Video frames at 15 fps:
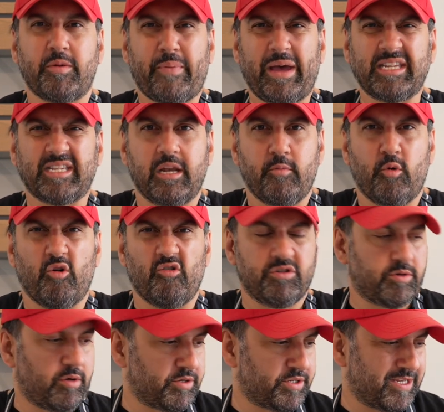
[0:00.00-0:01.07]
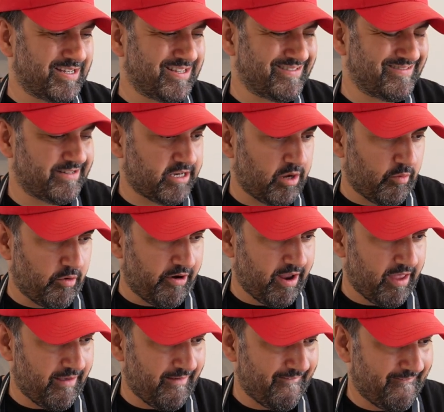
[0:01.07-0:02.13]
a pestle and mortar as well, so don't worry.
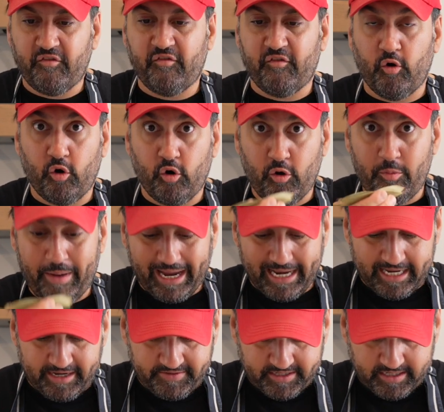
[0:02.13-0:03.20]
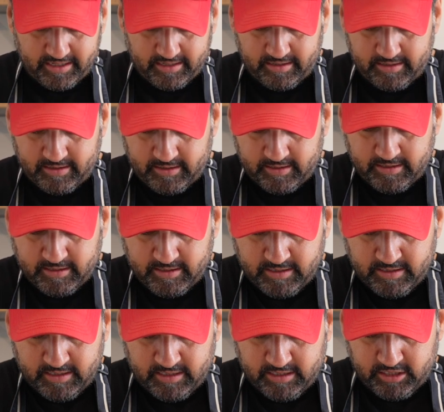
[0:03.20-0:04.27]
4 bay leaves,
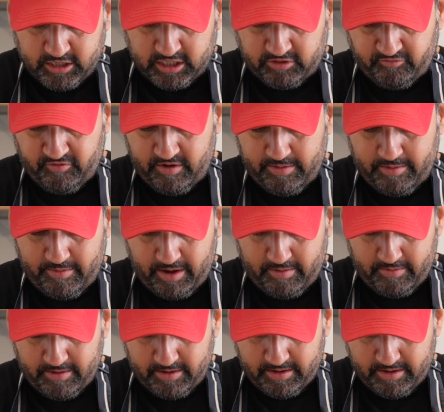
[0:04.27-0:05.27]
just rip them up.